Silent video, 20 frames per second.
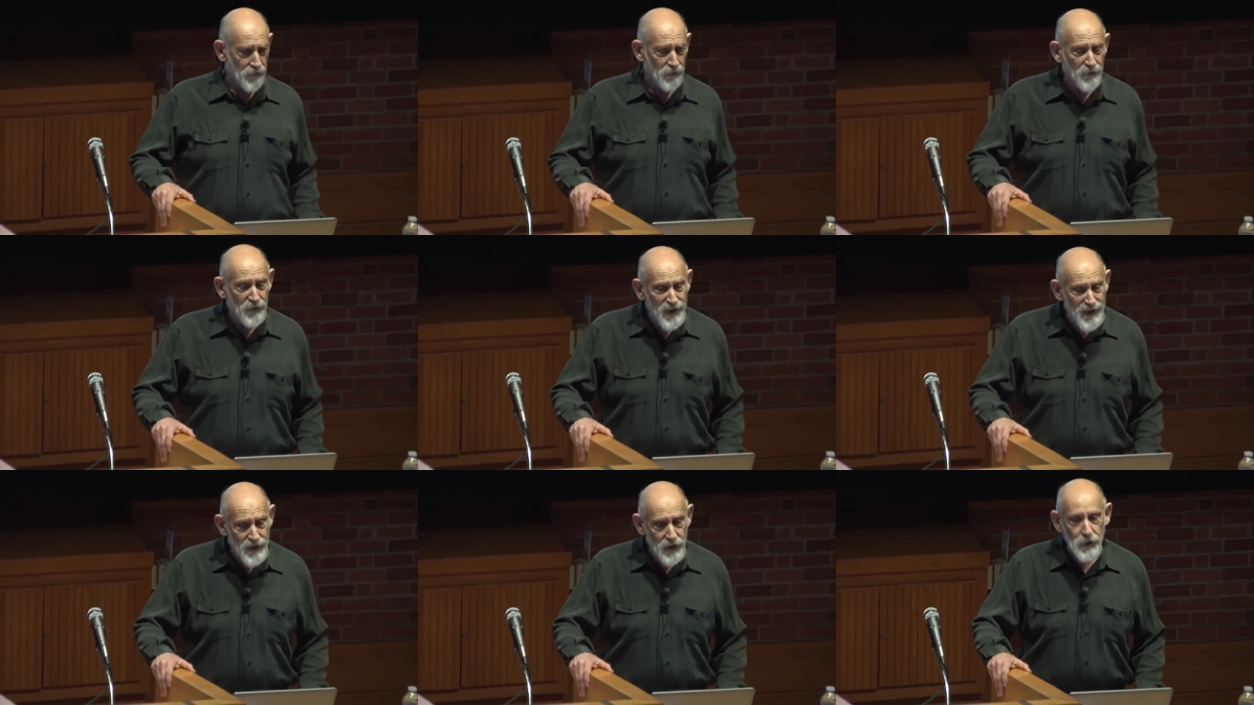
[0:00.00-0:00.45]

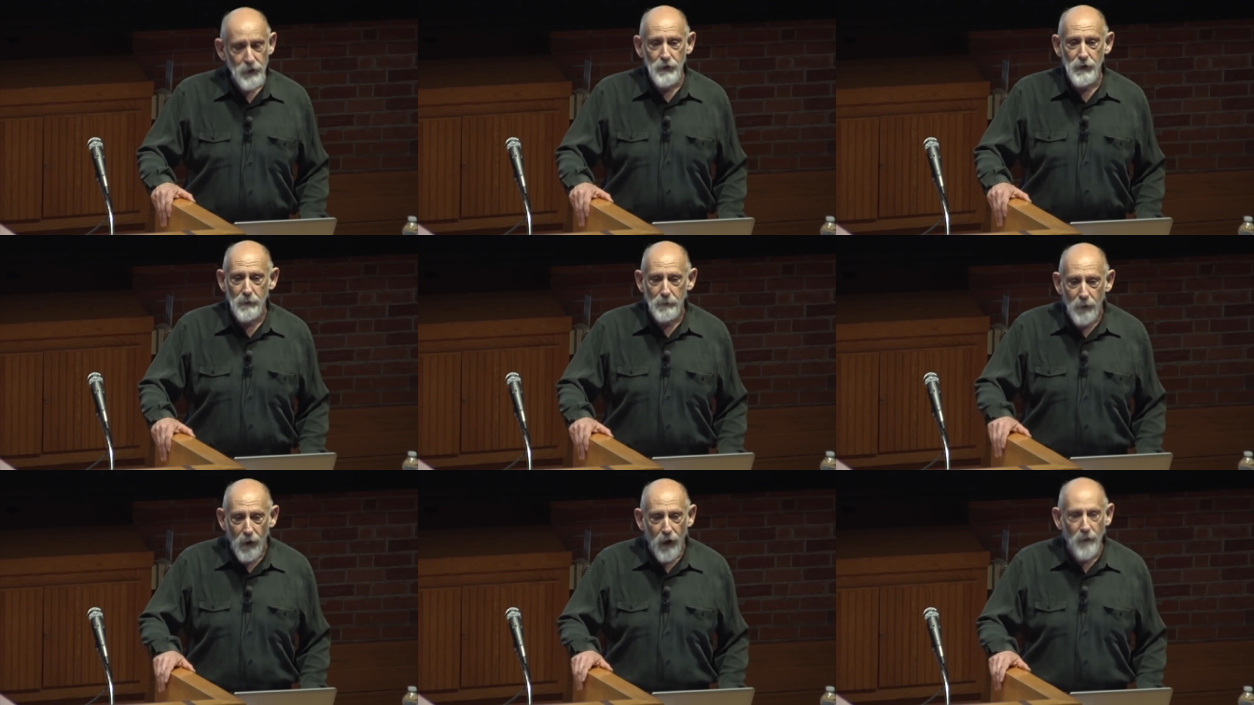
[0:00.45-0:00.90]
physics
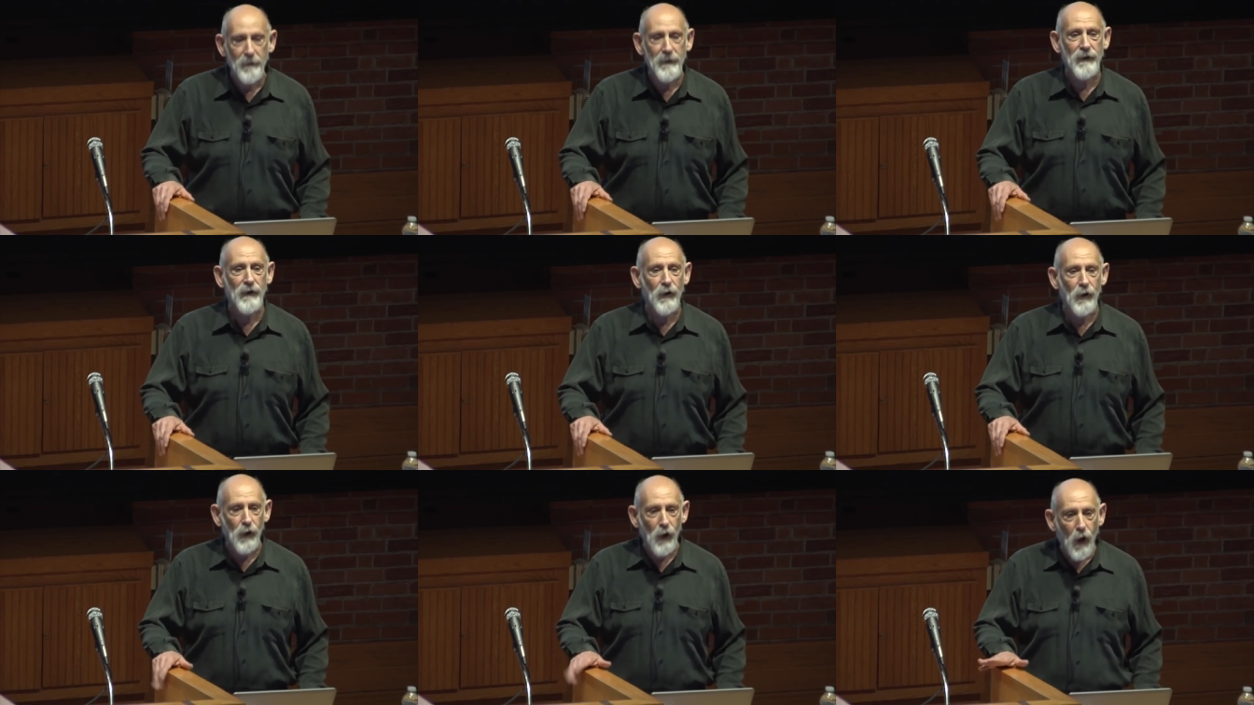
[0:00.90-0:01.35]

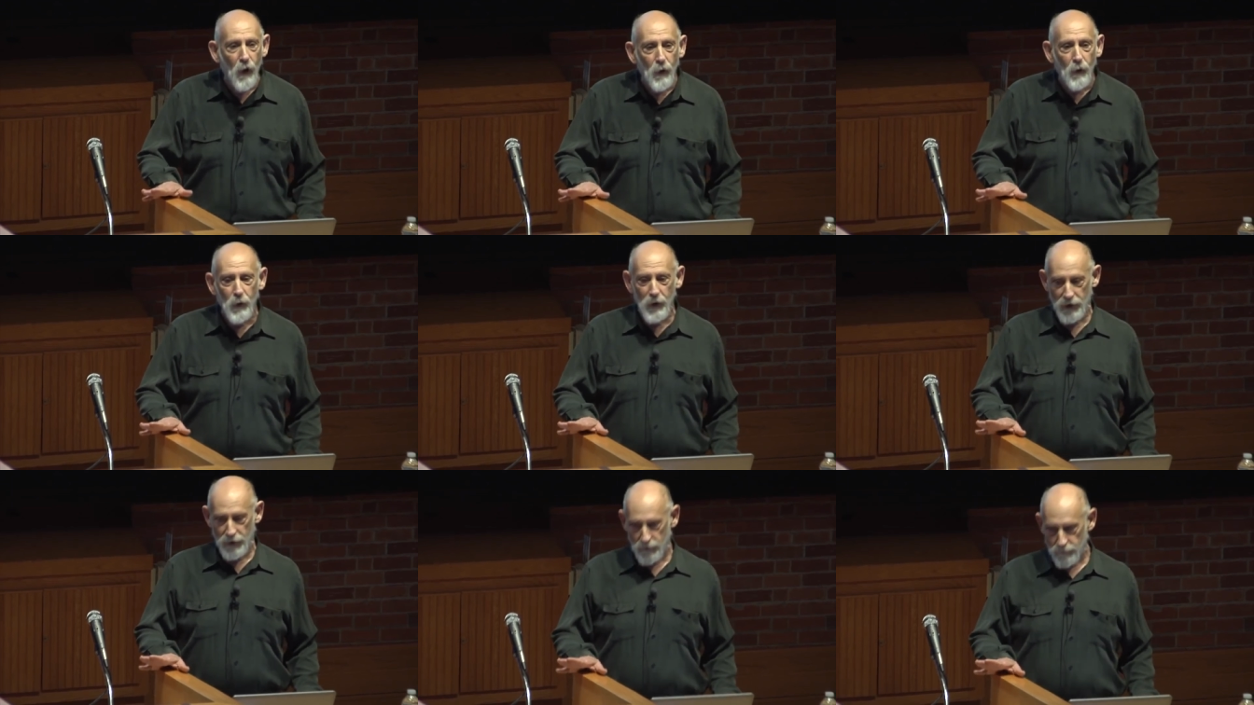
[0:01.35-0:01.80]
department
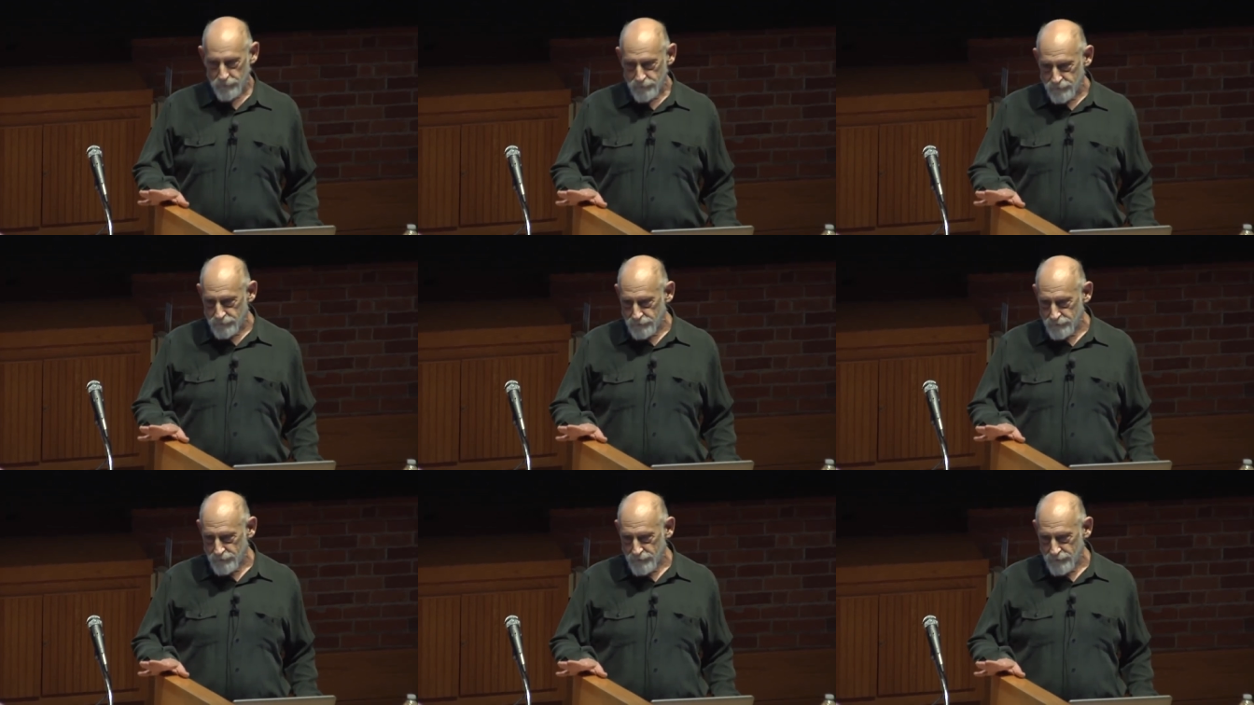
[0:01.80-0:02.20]
colloquium,